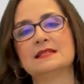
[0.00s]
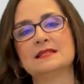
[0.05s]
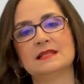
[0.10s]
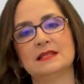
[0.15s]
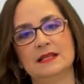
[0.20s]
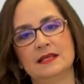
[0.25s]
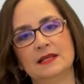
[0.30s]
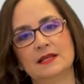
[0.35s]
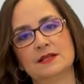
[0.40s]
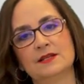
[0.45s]
is
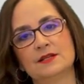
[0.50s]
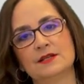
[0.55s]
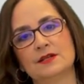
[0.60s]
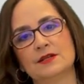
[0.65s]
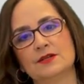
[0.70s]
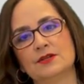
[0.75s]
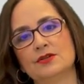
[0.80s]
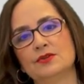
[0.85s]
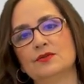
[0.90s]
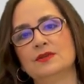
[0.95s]

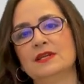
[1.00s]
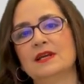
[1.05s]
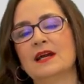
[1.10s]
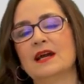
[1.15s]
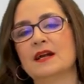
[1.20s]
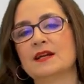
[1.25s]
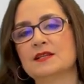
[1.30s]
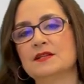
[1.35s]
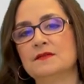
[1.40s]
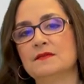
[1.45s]
linked to
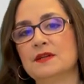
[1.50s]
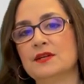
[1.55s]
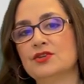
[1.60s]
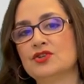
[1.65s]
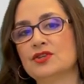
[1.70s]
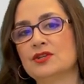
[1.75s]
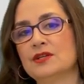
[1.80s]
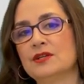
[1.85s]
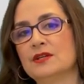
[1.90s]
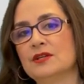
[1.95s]
the
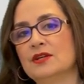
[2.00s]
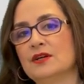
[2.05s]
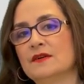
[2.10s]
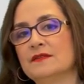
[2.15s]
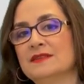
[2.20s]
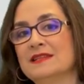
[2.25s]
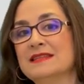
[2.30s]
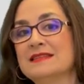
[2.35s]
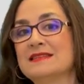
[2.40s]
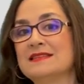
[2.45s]
activation of the